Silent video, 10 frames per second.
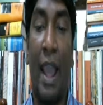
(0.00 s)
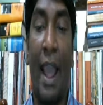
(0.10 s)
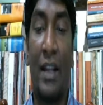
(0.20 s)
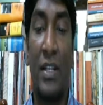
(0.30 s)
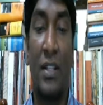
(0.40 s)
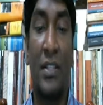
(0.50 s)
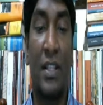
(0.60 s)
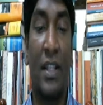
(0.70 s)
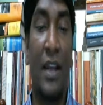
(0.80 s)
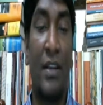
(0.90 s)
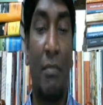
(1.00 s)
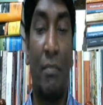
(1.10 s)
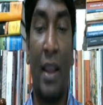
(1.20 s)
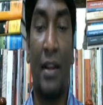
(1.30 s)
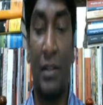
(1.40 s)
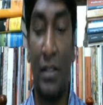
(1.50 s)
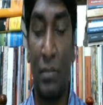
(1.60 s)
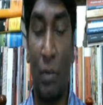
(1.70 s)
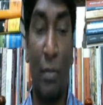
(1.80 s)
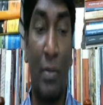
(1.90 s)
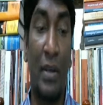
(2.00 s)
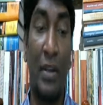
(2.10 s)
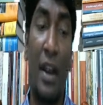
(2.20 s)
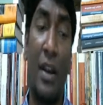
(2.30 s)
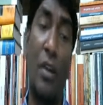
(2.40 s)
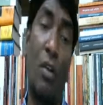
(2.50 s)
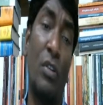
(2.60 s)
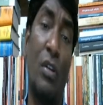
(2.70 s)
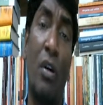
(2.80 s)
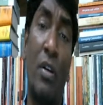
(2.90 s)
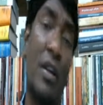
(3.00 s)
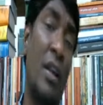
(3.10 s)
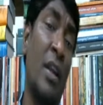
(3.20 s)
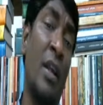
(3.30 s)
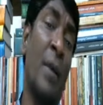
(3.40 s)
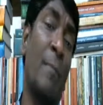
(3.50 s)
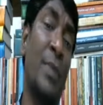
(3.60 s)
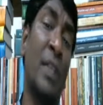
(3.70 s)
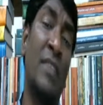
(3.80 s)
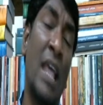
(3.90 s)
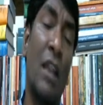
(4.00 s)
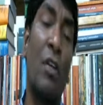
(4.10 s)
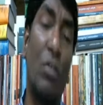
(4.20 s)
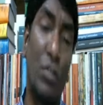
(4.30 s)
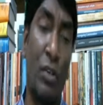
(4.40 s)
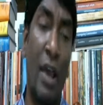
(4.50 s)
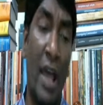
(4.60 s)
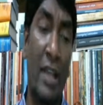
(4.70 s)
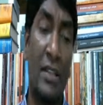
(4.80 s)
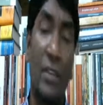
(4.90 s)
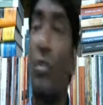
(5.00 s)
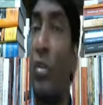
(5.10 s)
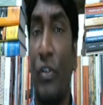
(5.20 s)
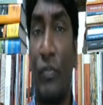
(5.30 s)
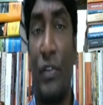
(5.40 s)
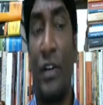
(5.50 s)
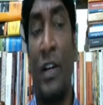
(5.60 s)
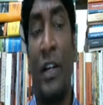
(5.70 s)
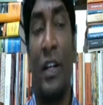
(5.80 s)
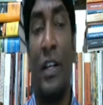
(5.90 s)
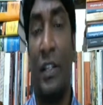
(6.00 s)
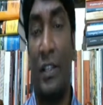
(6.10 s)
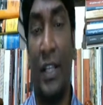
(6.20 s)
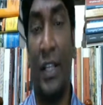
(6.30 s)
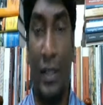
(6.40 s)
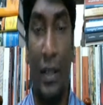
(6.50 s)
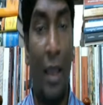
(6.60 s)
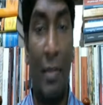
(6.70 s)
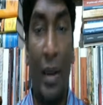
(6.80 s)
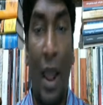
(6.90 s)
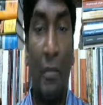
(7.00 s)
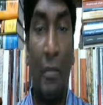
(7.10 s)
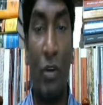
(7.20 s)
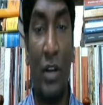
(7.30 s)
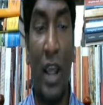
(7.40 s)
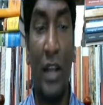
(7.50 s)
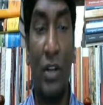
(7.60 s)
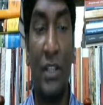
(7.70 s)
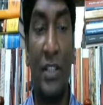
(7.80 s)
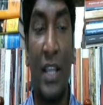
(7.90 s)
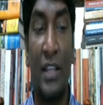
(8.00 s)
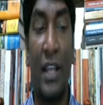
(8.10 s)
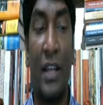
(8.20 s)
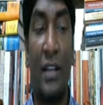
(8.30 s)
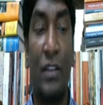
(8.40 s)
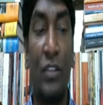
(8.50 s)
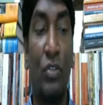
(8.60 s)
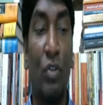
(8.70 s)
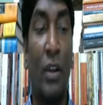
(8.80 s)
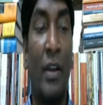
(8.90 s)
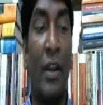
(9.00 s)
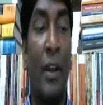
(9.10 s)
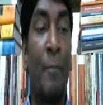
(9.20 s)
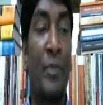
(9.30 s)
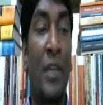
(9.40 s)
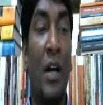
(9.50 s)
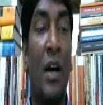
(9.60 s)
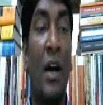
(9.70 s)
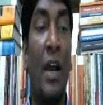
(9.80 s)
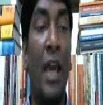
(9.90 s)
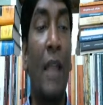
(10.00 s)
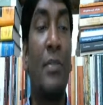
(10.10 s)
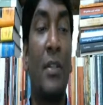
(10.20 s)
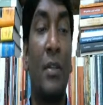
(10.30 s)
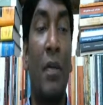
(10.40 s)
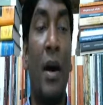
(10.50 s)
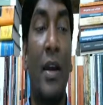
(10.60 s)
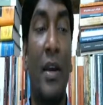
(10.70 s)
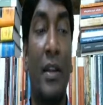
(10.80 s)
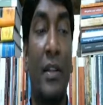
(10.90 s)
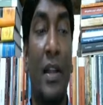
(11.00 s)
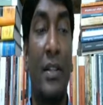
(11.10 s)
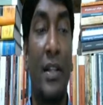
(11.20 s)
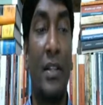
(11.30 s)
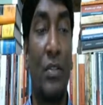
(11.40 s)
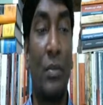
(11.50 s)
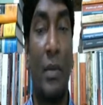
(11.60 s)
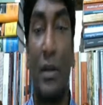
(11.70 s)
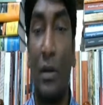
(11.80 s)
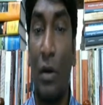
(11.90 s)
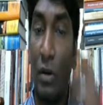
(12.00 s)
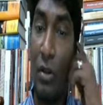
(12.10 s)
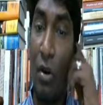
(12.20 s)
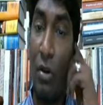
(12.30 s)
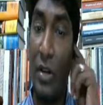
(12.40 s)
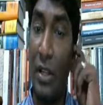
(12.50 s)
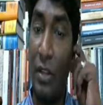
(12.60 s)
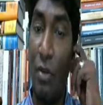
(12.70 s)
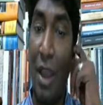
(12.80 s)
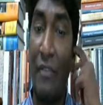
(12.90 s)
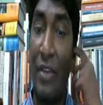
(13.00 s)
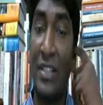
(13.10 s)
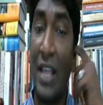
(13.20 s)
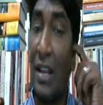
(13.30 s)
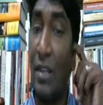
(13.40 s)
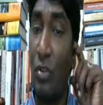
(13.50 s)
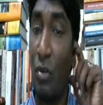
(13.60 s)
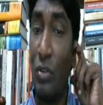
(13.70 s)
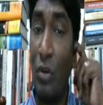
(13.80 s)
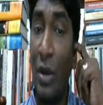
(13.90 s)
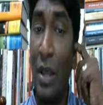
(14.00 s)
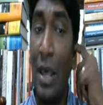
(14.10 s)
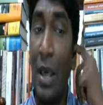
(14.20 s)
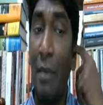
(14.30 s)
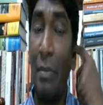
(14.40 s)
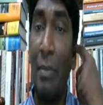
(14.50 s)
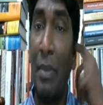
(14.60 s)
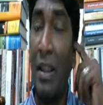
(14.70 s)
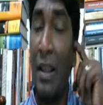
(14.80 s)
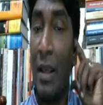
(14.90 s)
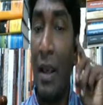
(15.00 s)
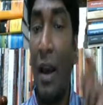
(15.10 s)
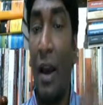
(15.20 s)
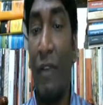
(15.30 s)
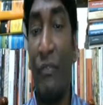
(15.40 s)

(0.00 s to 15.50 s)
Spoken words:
actions that impact this probability. And on the contrary, the seller also has a sort of thing. I mean, I'm not actually saying that this is only helps the buyer in that sense. So, but on the contrary, you have a sellers also maybe do